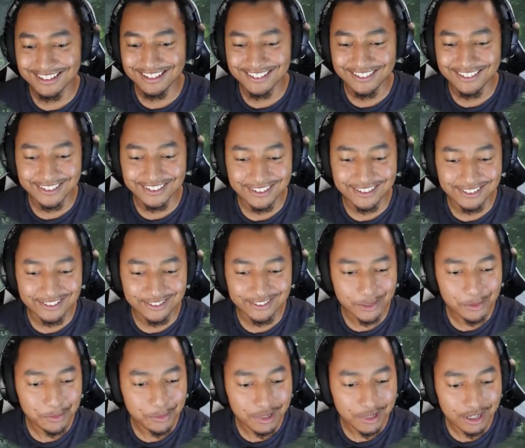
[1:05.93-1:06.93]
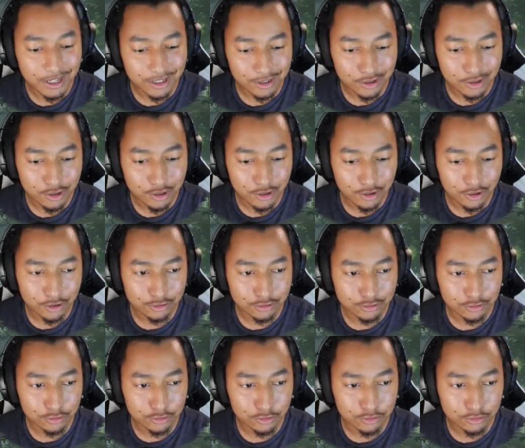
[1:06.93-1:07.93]
there we go. We back in
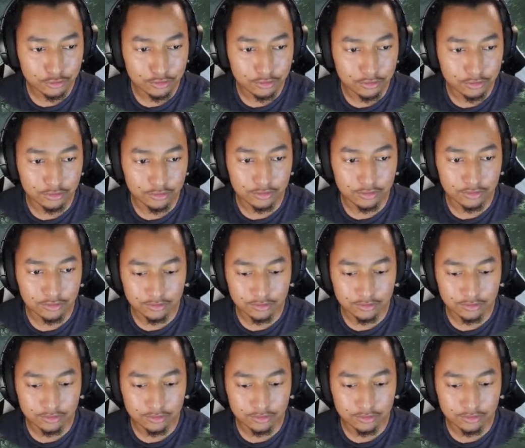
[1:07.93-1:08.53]
action. It's